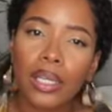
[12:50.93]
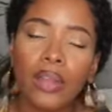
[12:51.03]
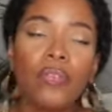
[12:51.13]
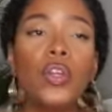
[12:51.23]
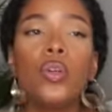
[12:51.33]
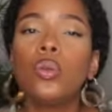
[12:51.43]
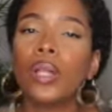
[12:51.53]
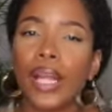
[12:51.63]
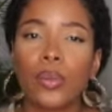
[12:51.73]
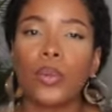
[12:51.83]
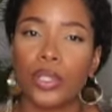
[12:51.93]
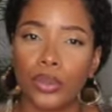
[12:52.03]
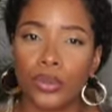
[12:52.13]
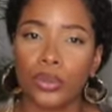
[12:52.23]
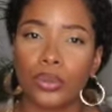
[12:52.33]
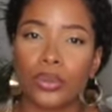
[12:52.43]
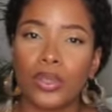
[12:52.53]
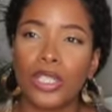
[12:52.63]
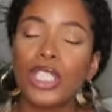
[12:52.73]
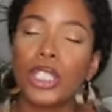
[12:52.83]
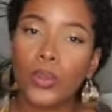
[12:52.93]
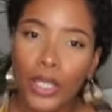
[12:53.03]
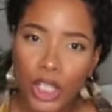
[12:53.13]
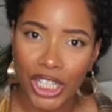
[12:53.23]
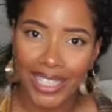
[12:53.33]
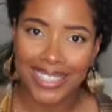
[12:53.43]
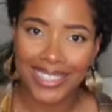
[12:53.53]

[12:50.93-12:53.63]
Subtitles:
If you don't like what you do, switch it.